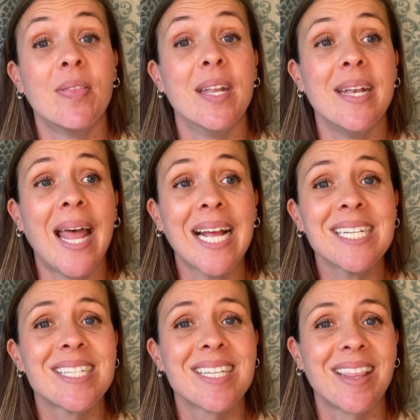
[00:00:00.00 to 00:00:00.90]
The
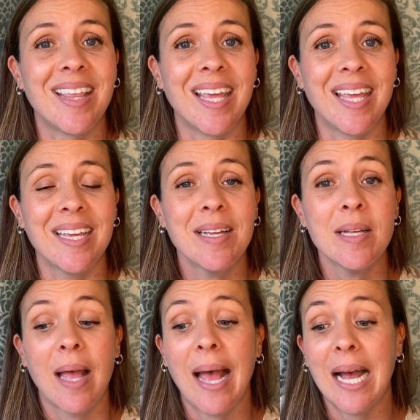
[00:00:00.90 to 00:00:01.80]
next thing,
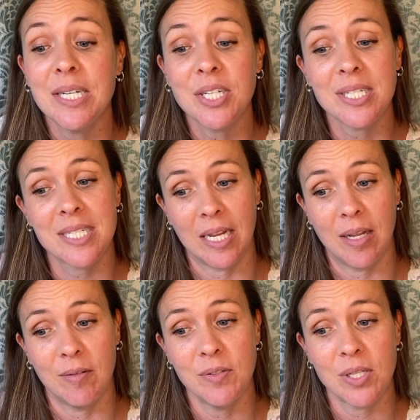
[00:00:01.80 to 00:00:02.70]

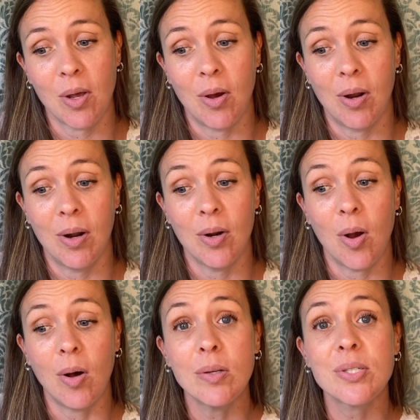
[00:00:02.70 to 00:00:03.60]
adjectives are
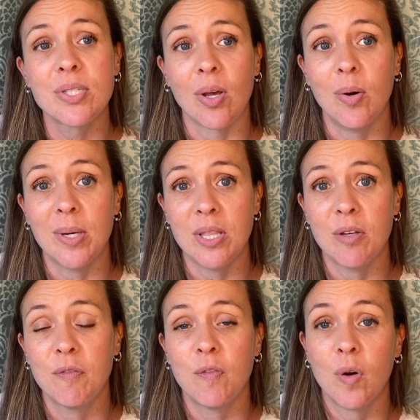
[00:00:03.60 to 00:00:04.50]
also in the
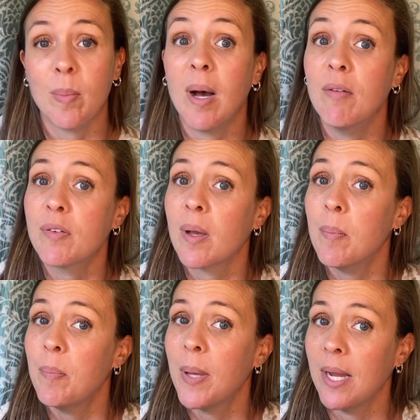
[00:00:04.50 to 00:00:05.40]
form of
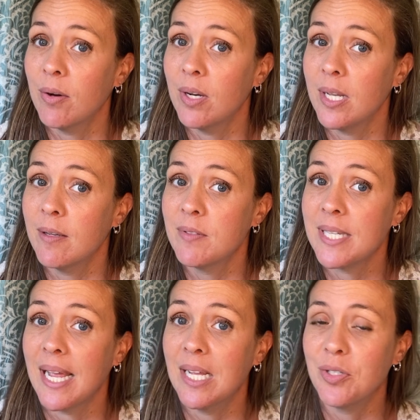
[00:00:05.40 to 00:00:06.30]
comparatives
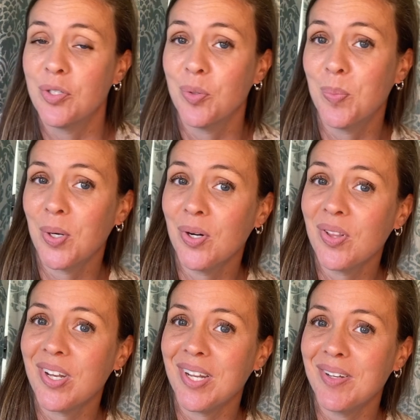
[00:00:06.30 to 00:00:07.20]
and
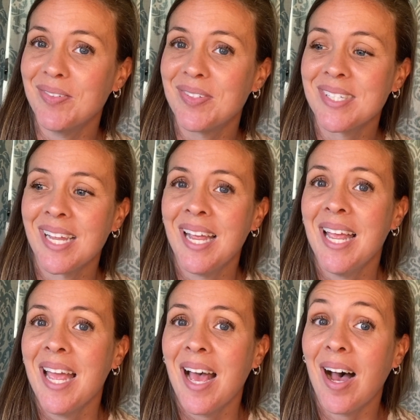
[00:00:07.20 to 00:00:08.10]
superlatives.
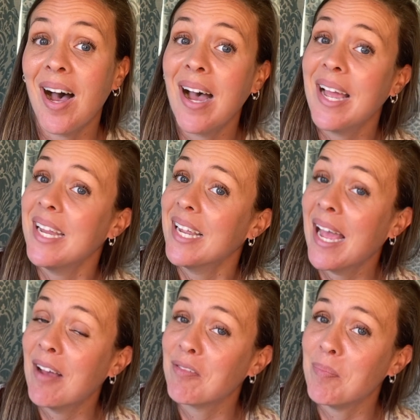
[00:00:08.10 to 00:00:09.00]
I
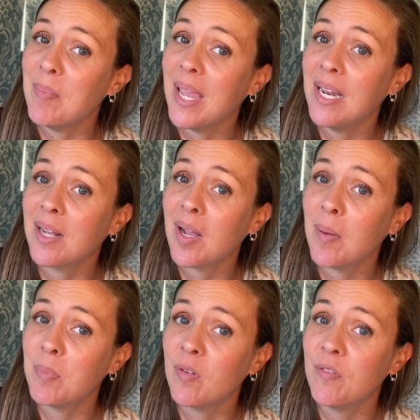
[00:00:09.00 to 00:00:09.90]
have made a
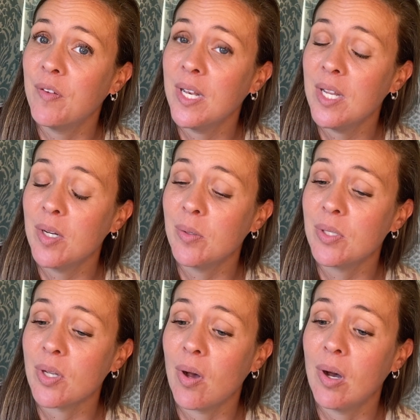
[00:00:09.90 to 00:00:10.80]
couple videos
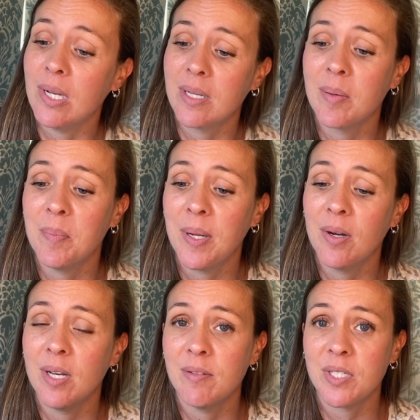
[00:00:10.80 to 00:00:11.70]
on
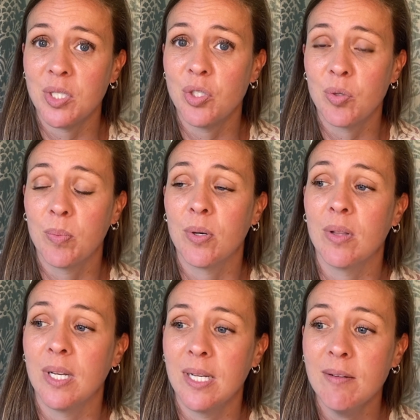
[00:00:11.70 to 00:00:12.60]
comparatives and
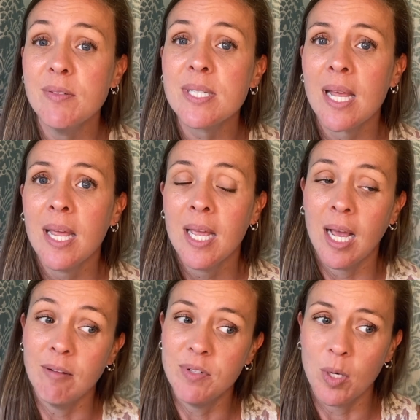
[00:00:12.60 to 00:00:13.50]
superlatives.
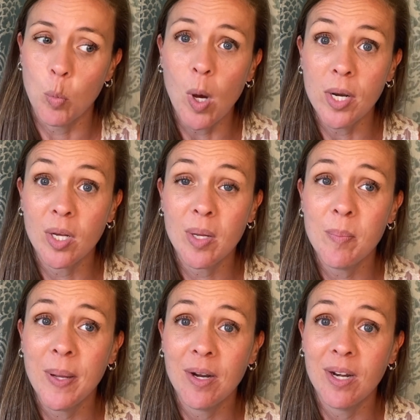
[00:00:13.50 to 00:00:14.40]
I've done one on
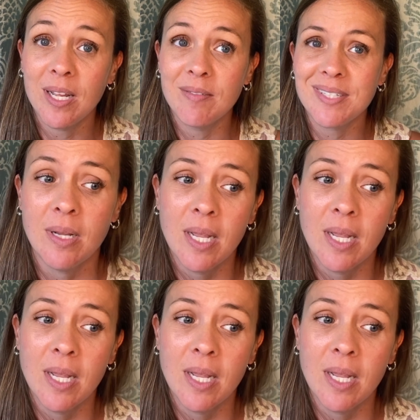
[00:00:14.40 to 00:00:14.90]
comparatives.